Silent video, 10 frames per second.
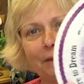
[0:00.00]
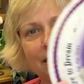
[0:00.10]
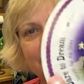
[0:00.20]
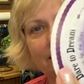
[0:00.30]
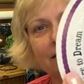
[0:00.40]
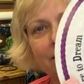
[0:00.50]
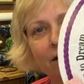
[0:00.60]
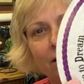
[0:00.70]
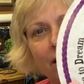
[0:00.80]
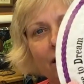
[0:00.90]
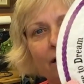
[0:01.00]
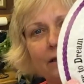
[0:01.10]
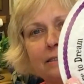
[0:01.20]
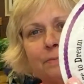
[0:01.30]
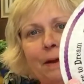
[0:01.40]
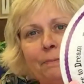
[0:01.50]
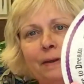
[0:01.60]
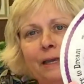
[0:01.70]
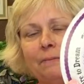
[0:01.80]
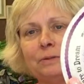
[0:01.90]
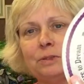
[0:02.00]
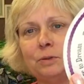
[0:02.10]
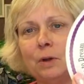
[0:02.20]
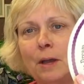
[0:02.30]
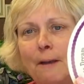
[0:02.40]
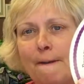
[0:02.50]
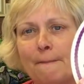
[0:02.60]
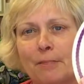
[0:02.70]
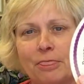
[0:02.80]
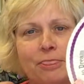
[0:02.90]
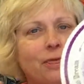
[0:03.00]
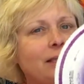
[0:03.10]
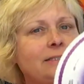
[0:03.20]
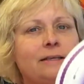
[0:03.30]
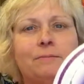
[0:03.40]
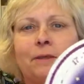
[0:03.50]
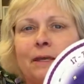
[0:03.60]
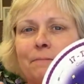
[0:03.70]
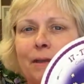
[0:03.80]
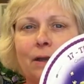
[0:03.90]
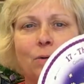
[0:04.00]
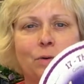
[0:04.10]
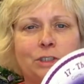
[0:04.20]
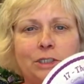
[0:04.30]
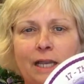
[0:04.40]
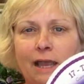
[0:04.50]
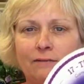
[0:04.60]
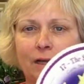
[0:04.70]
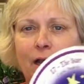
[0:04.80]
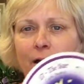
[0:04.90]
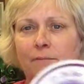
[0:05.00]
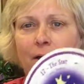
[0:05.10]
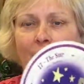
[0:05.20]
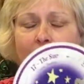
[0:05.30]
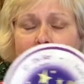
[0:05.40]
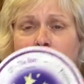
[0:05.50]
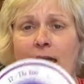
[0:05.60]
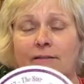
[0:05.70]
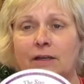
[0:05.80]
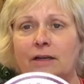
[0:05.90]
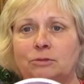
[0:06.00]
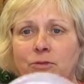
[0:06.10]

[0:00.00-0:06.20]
because the Star card is about being able to think something and make a wish and have it come